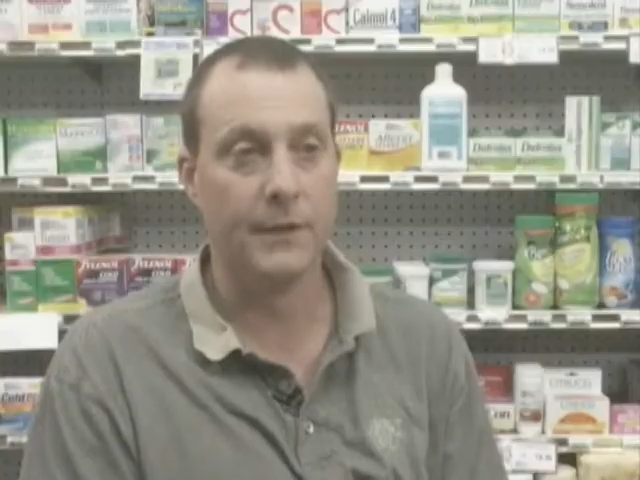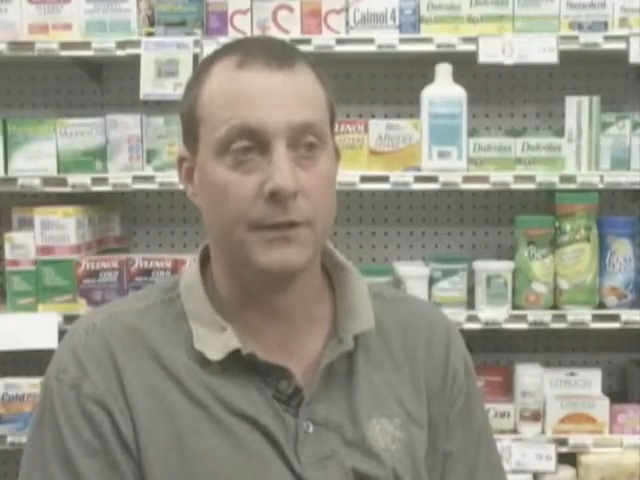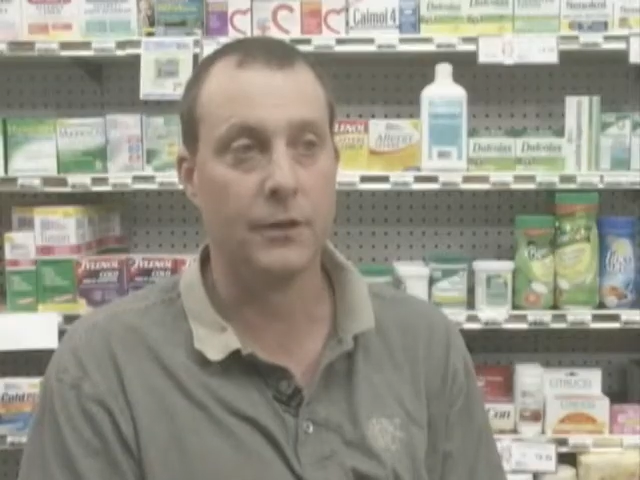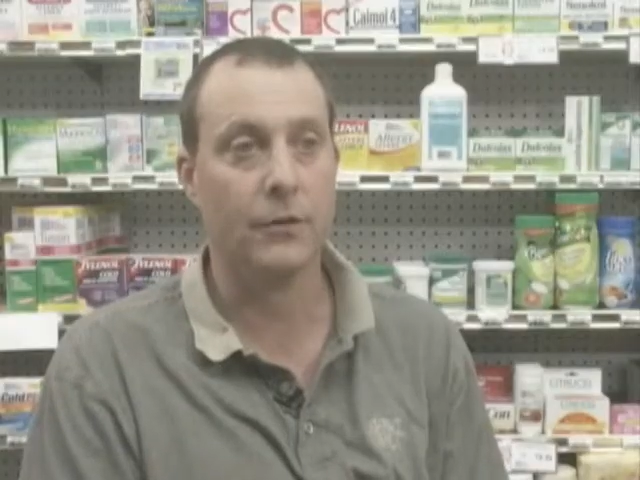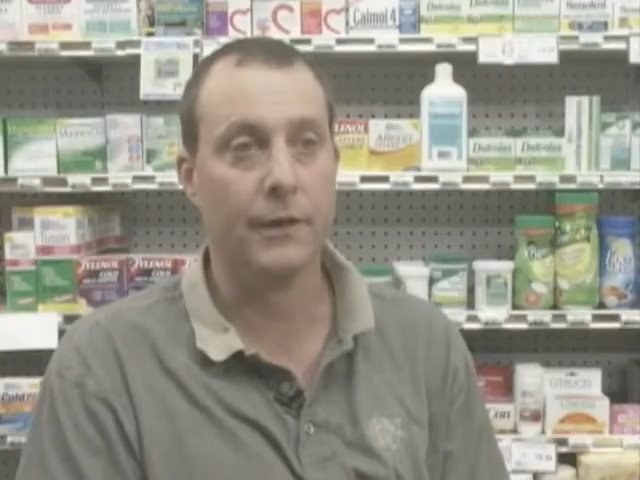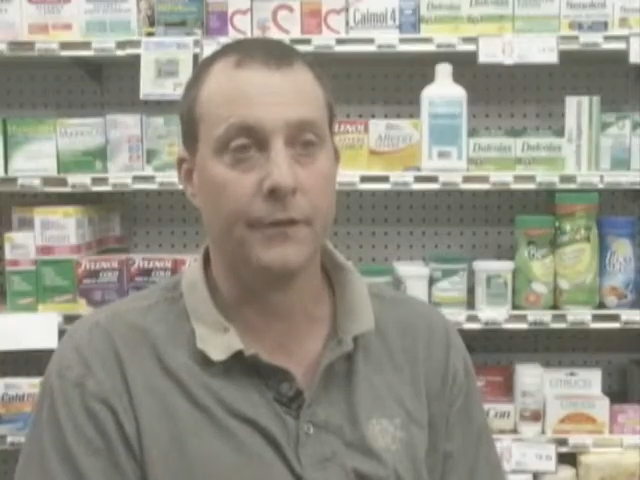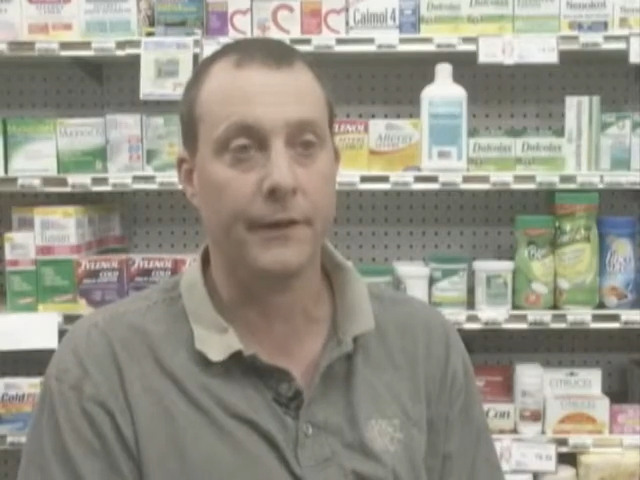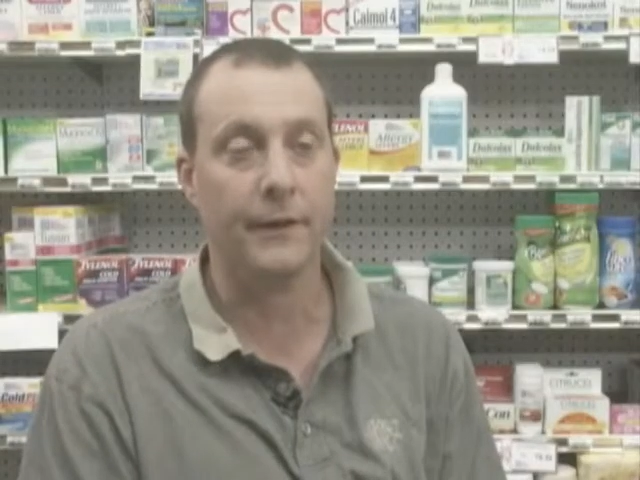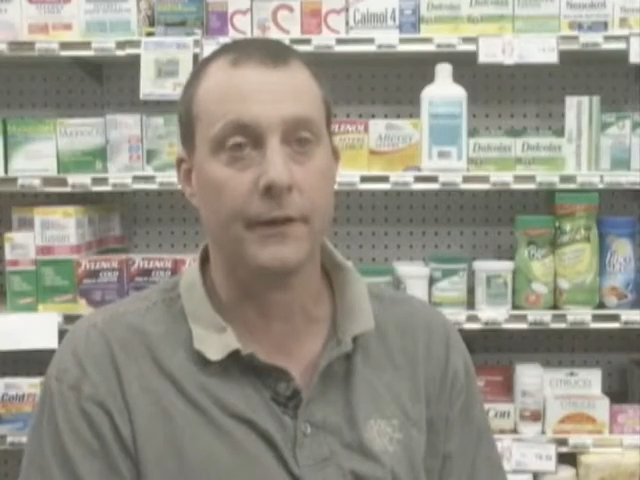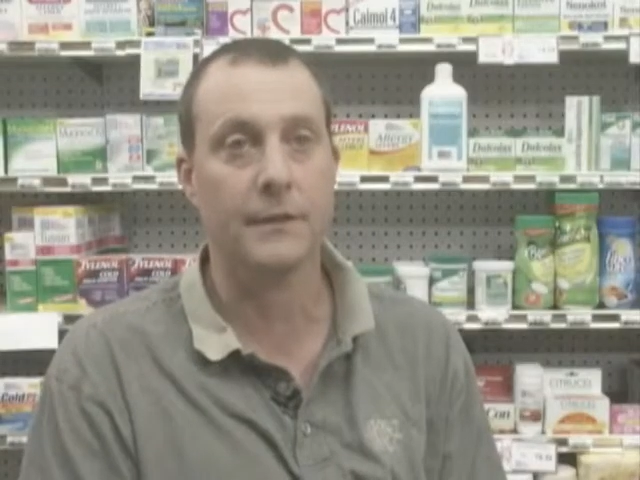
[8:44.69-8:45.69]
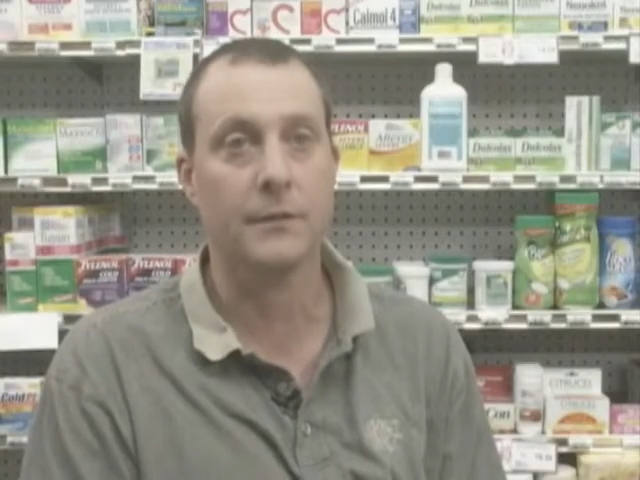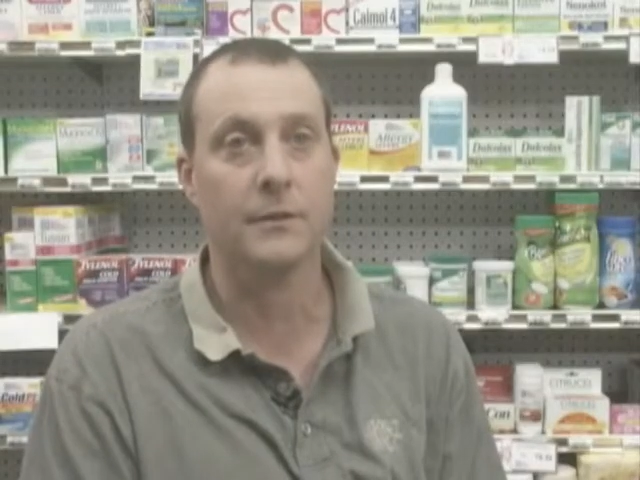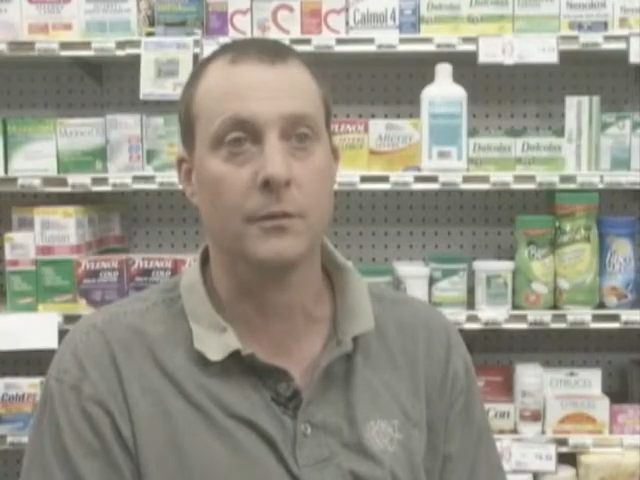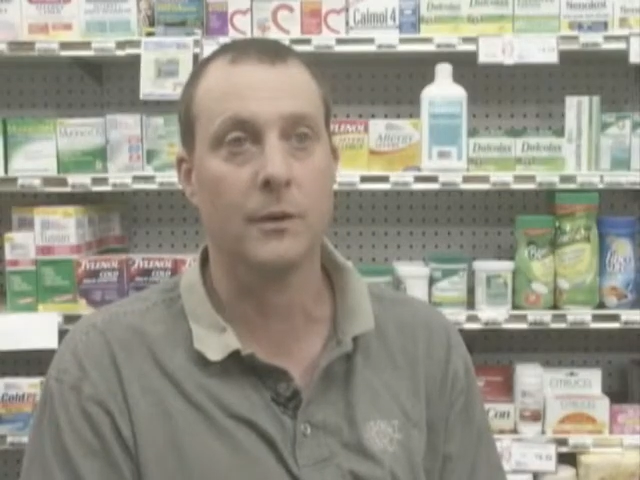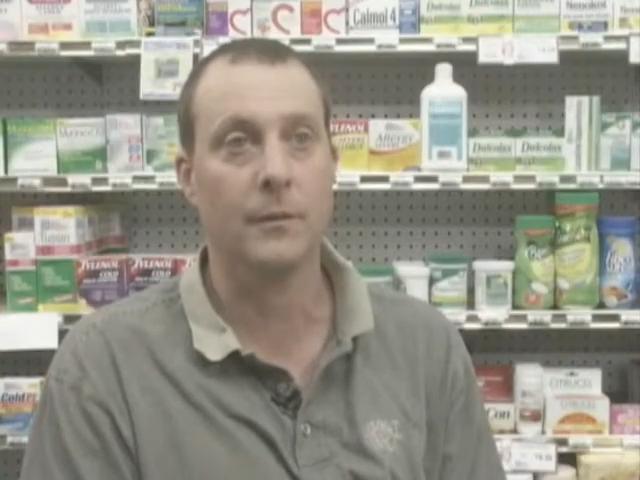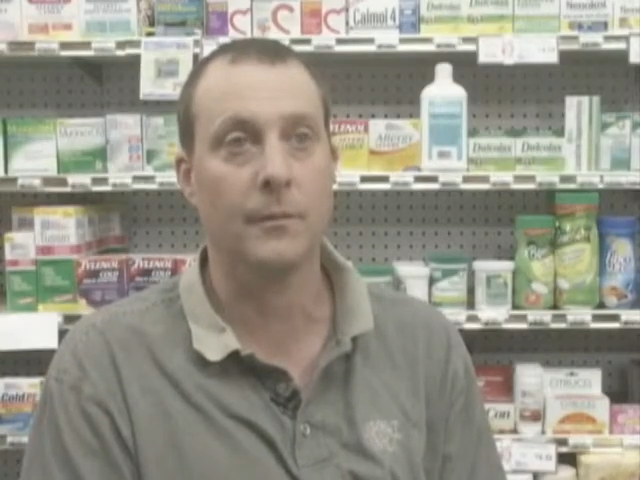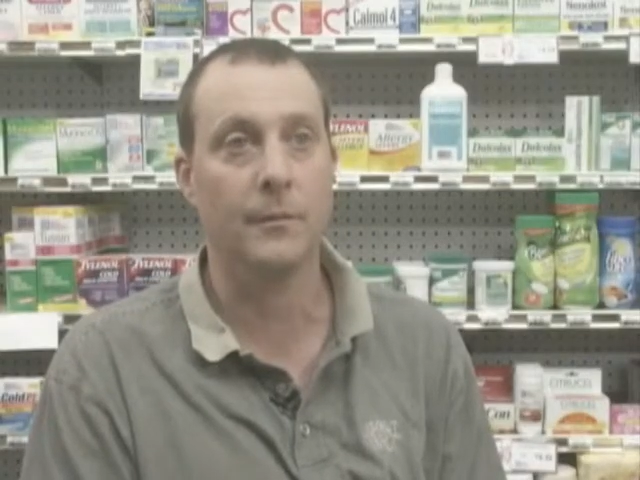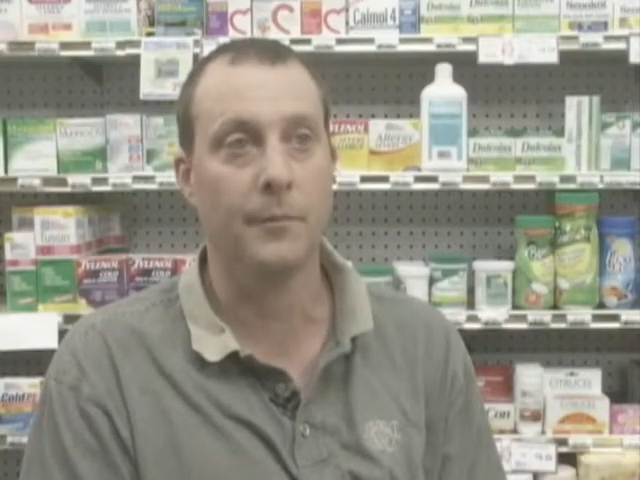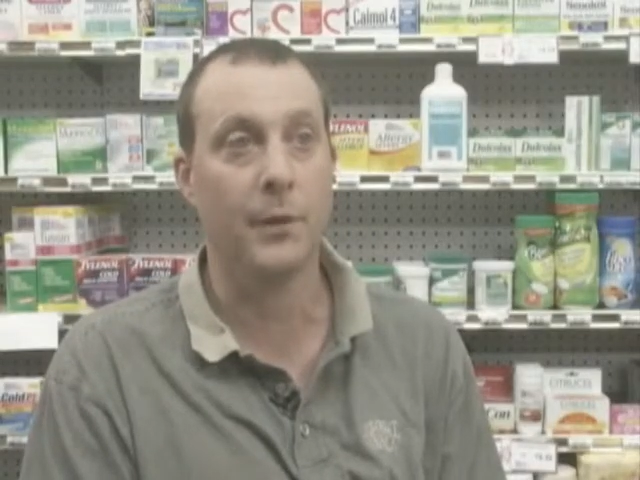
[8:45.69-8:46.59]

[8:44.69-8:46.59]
a, it's a great feeling to um,